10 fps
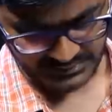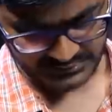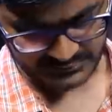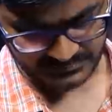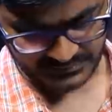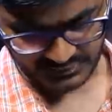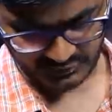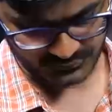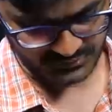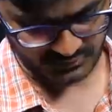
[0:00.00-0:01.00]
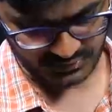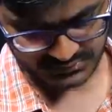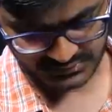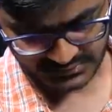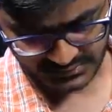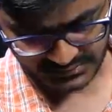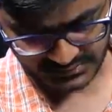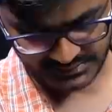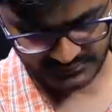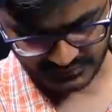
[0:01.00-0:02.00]
a spring of spring constant
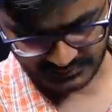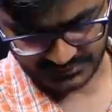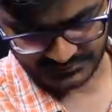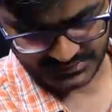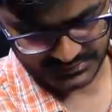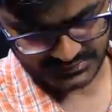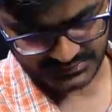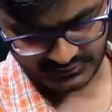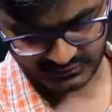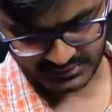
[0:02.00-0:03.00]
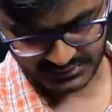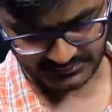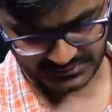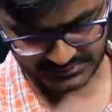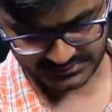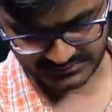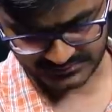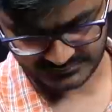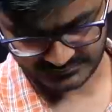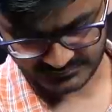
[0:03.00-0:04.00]
300 Newton per meter is cut into 3 parts
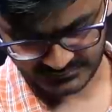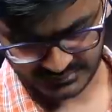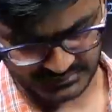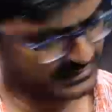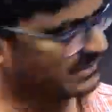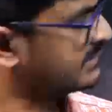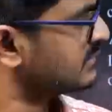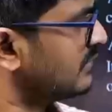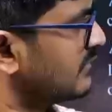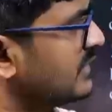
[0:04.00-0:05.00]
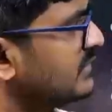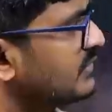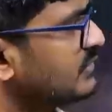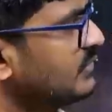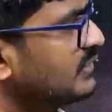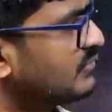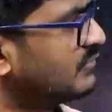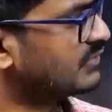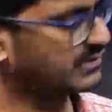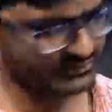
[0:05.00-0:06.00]
in the lengths of ratio
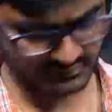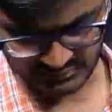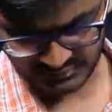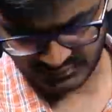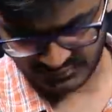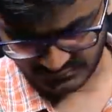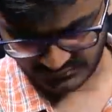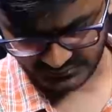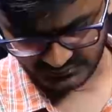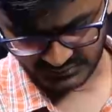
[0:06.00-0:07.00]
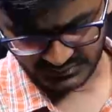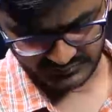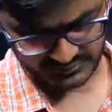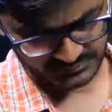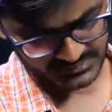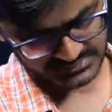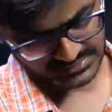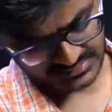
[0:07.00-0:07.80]
2:4:5. If the springs are